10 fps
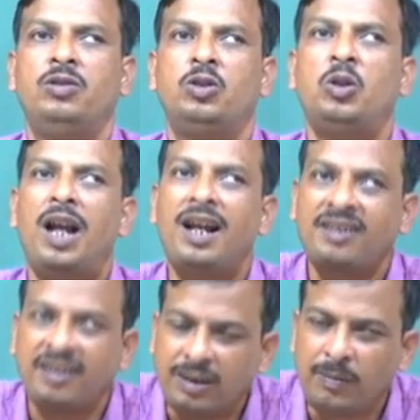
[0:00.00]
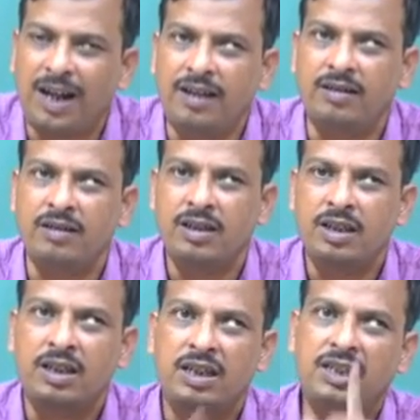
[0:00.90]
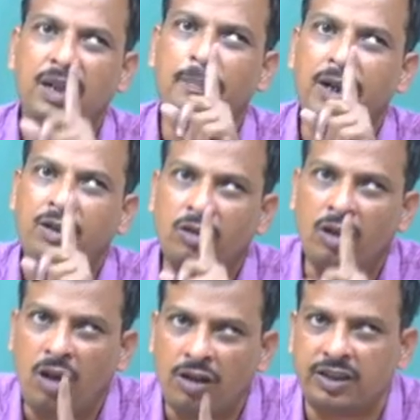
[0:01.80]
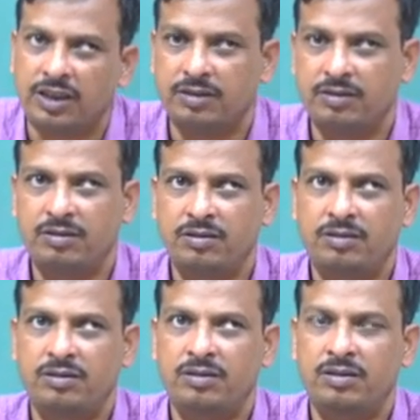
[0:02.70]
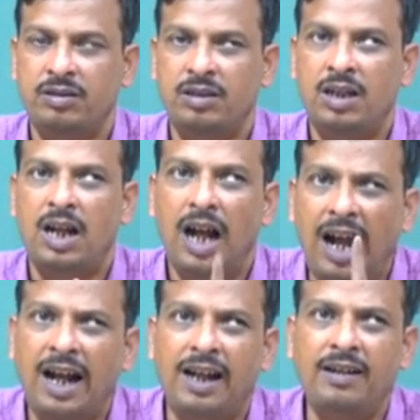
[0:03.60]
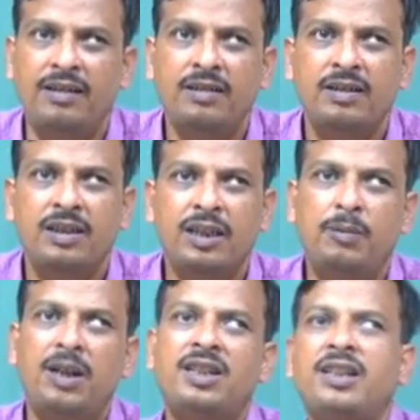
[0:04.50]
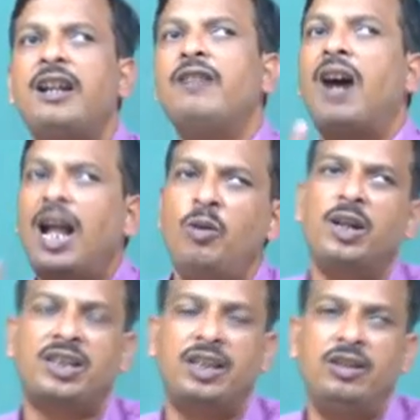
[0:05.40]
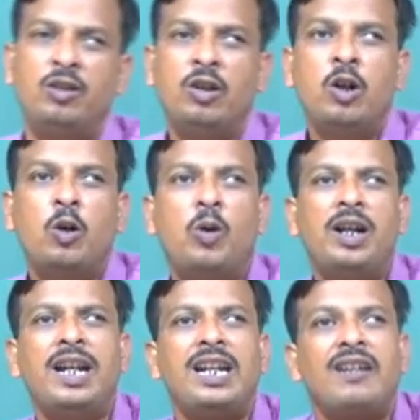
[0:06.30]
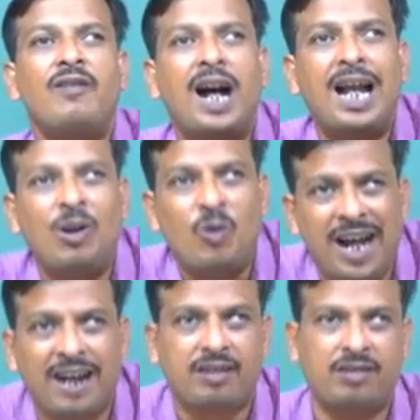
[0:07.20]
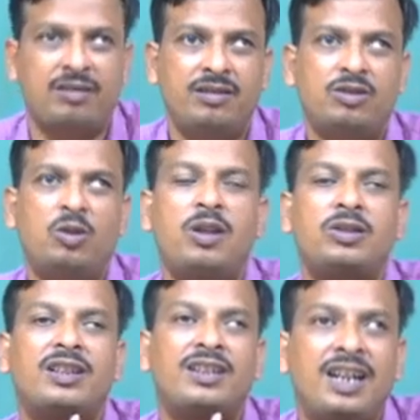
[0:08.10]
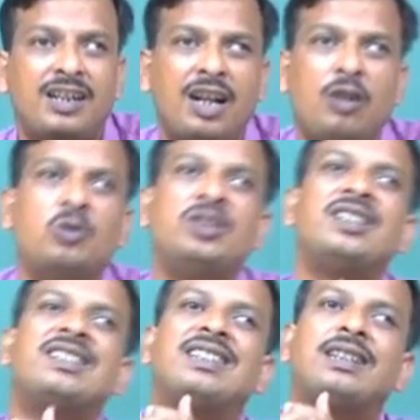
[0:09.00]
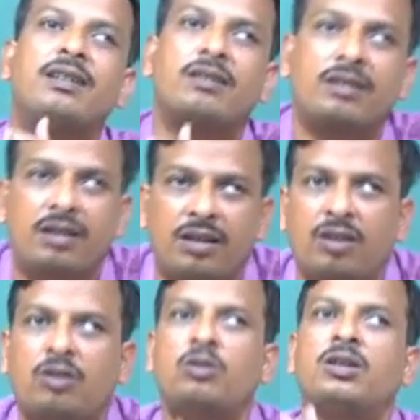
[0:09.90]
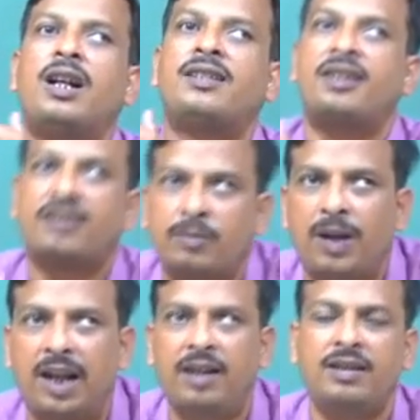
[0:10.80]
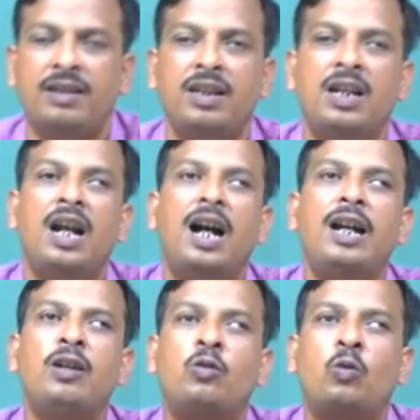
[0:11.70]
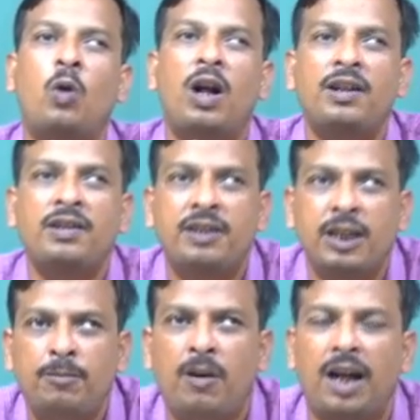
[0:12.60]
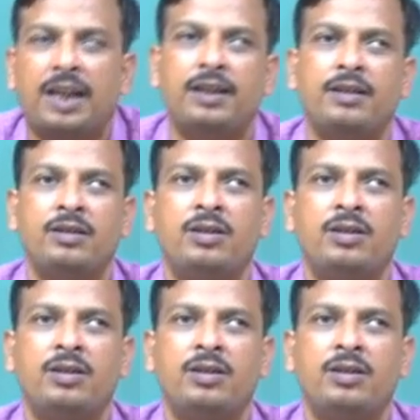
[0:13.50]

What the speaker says: So, assessment is a methodology, and if I say the evaluation, when I evaluate, so the data which is gathered through the assessment, I quantify